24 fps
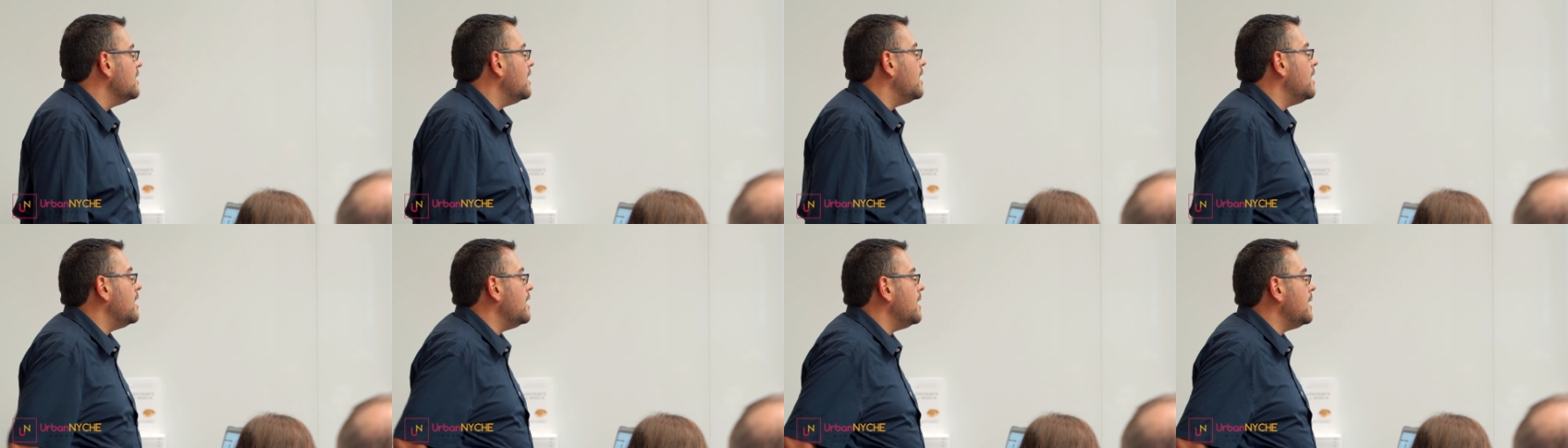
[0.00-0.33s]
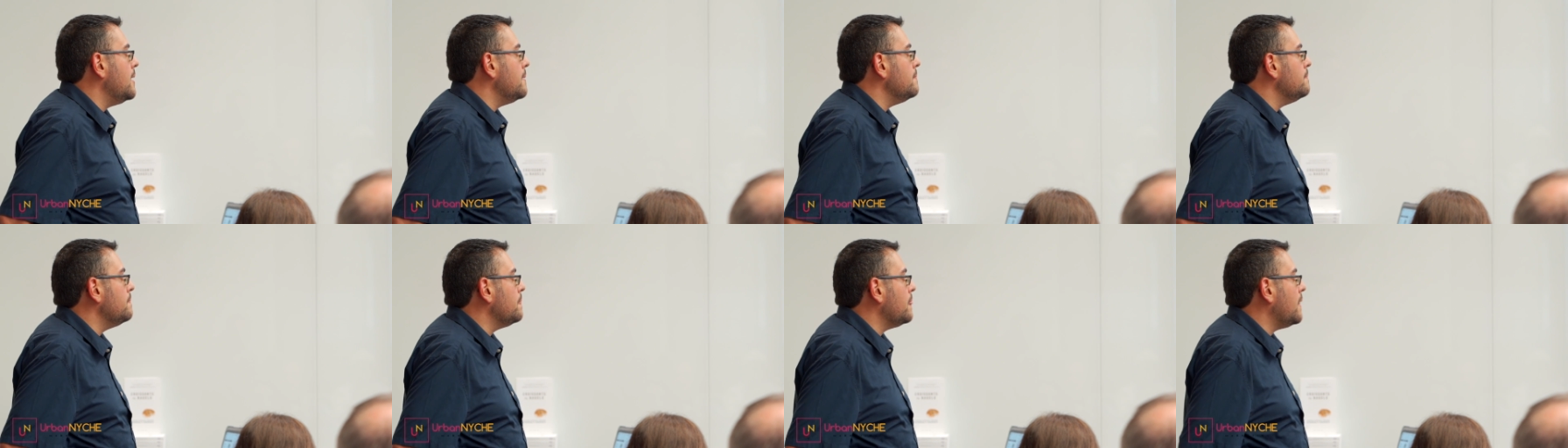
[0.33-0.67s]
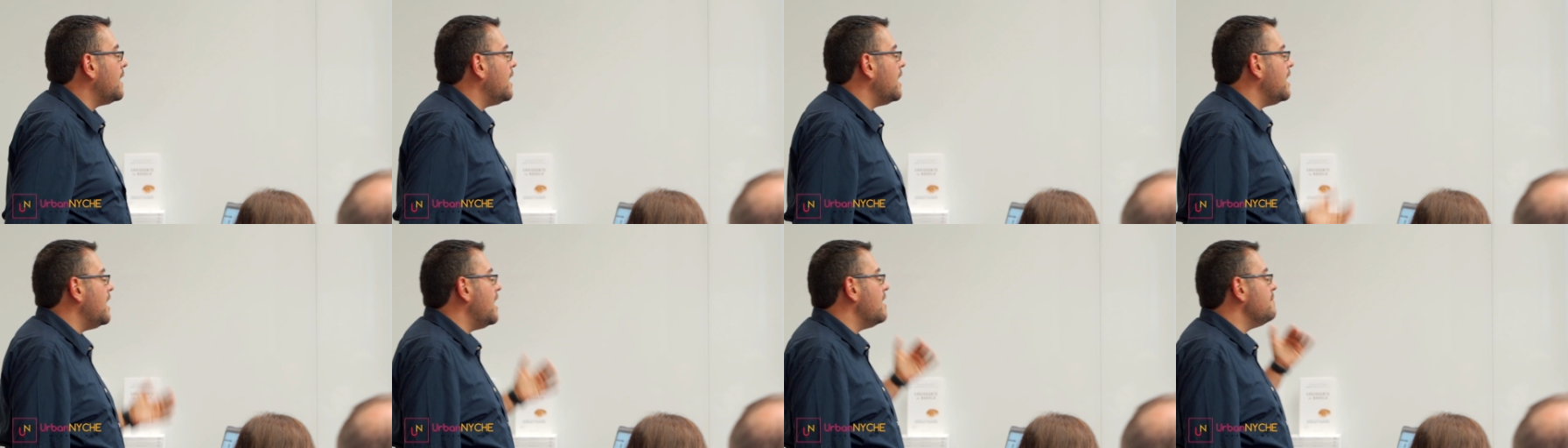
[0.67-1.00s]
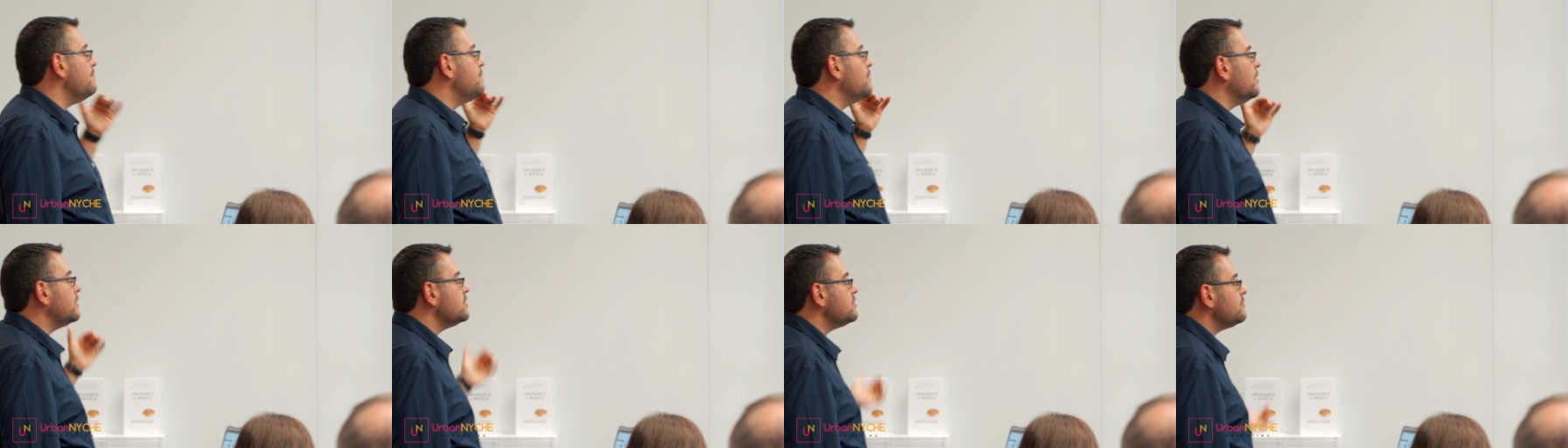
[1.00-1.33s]
Um, I
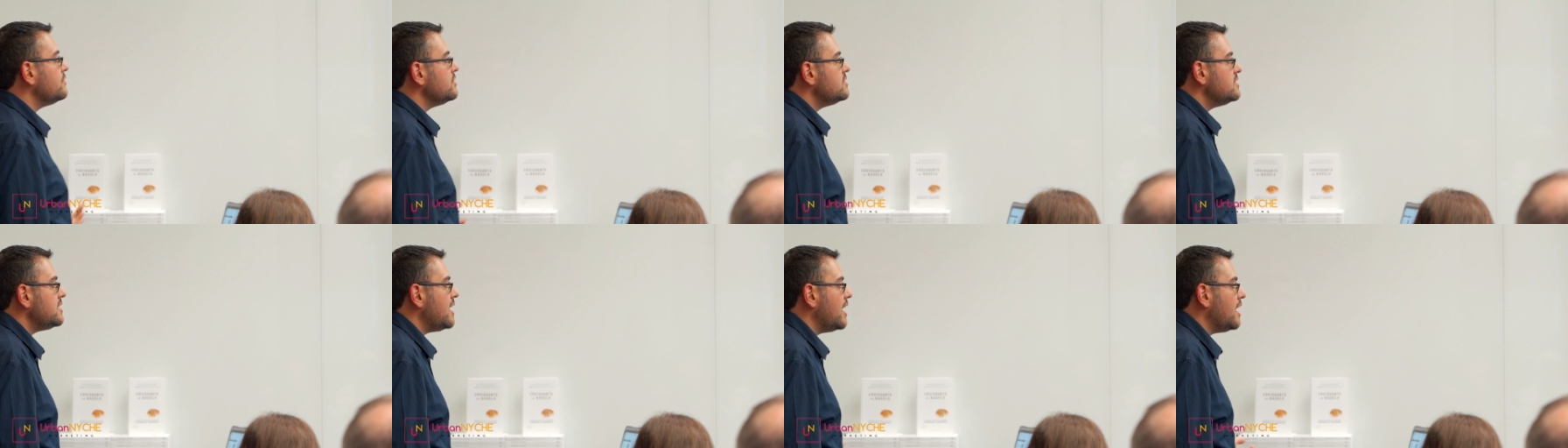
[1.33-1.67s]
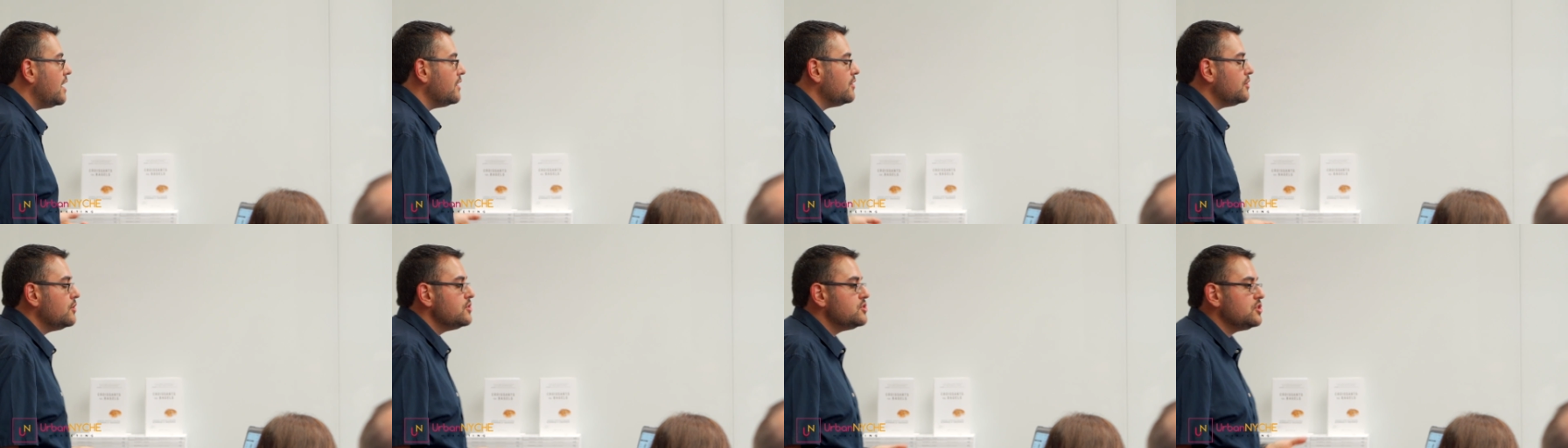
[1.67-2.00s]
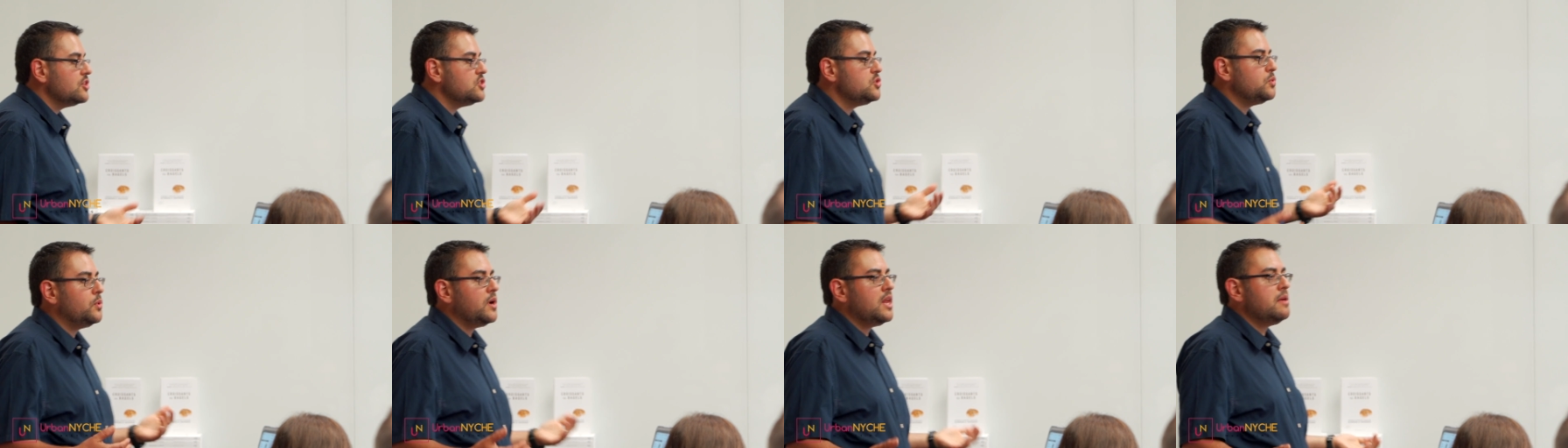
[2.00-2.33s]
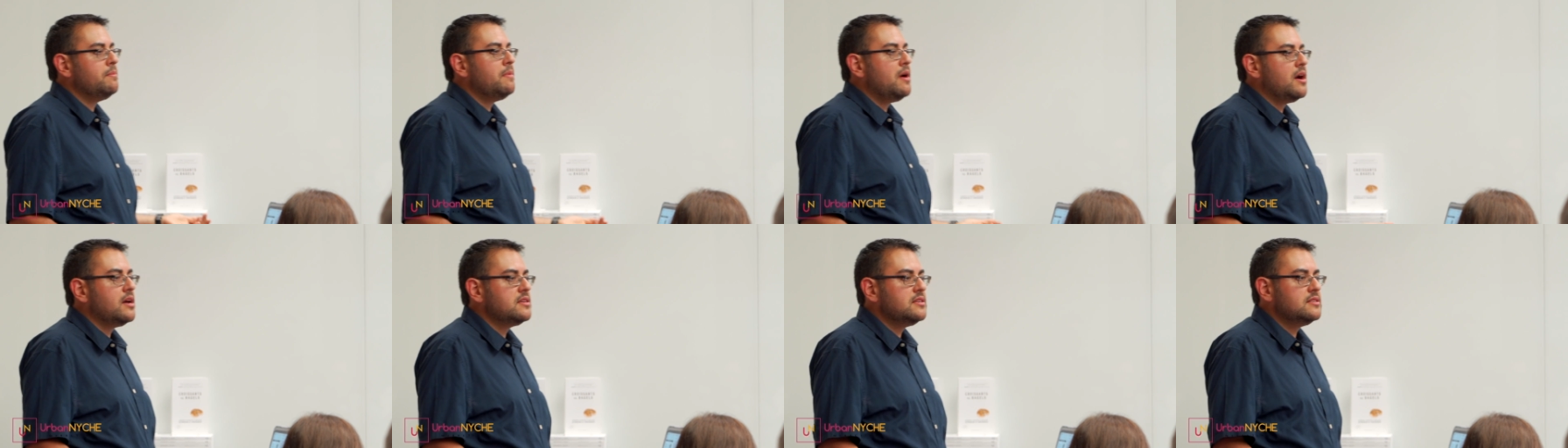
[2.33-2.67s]
have books for sale, usually 20
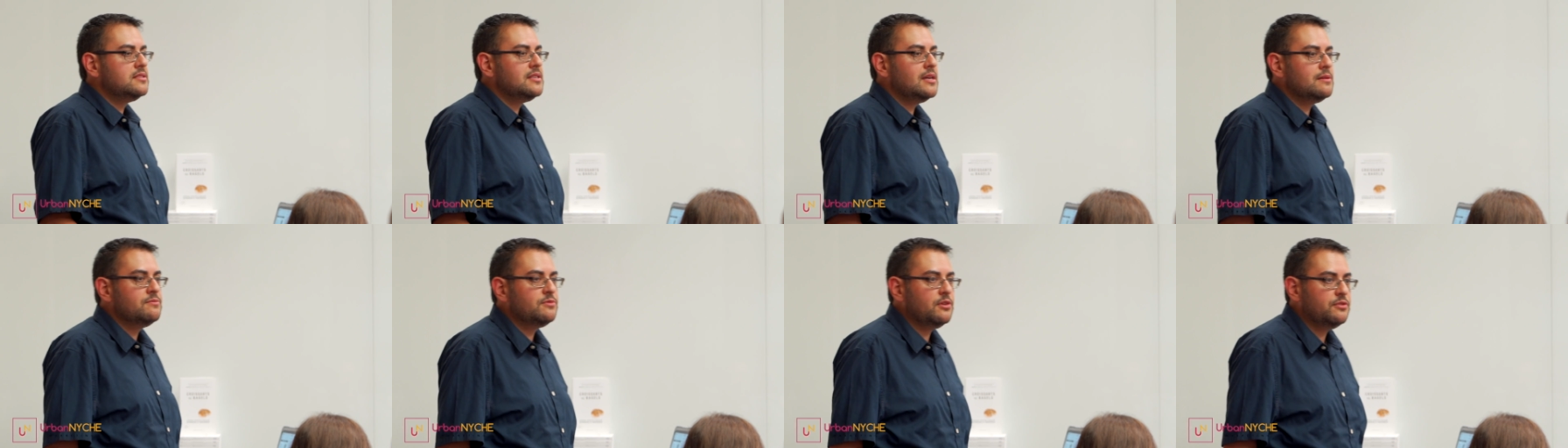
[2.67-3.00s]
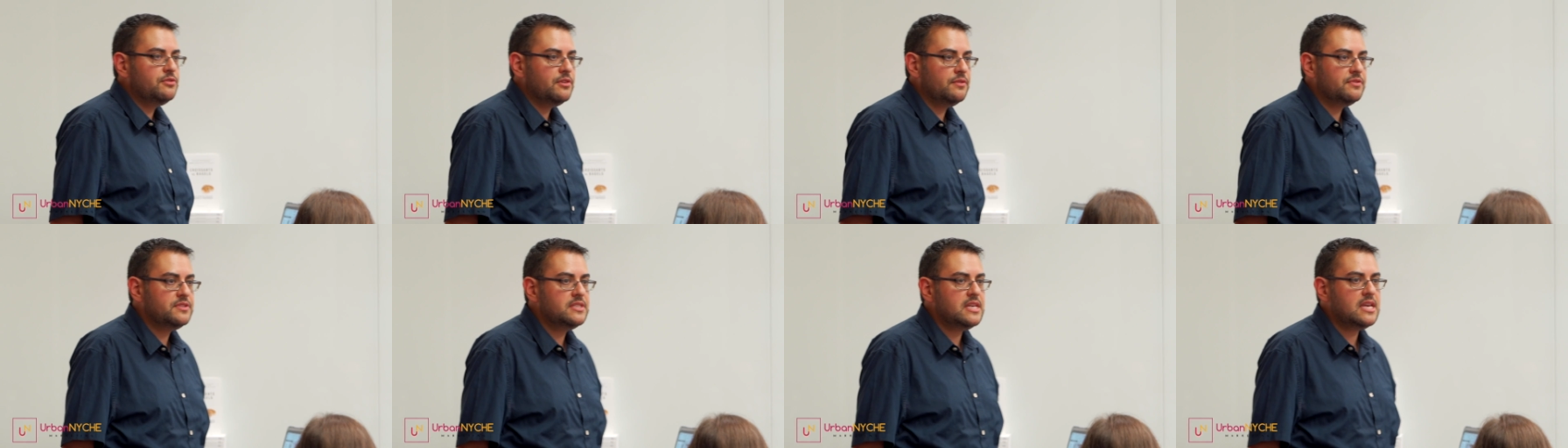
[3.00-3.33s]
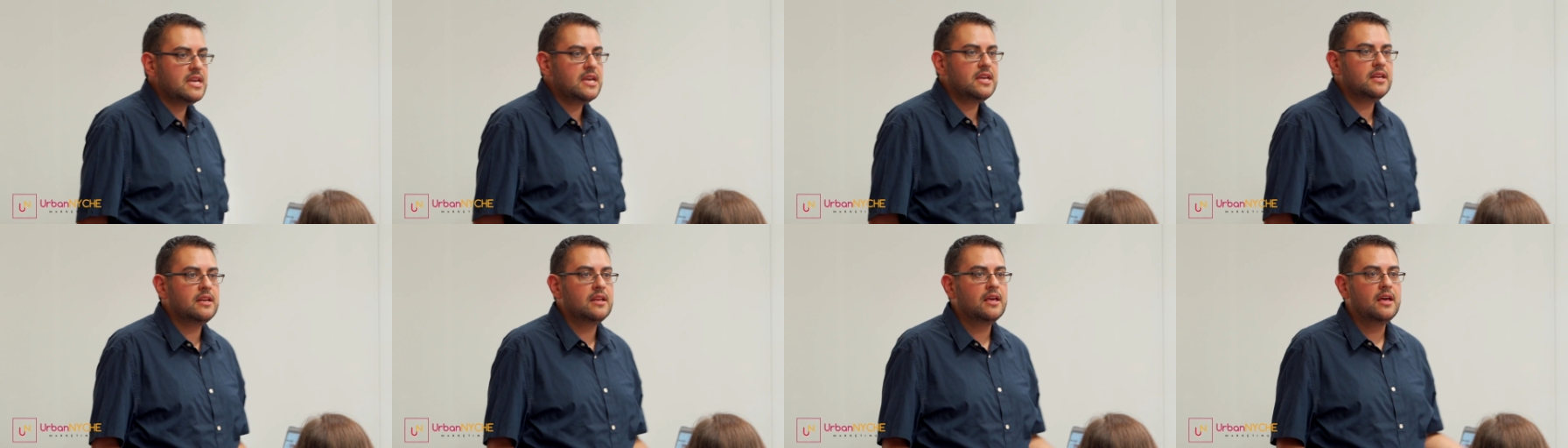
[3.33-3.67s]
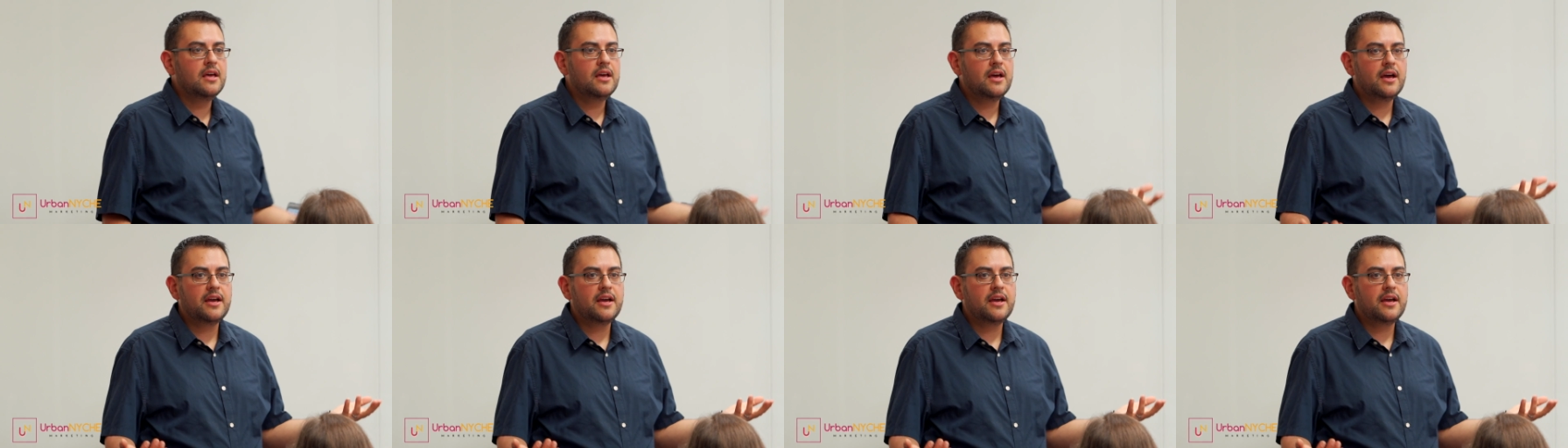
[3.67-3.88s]
bucks, I sell for 15,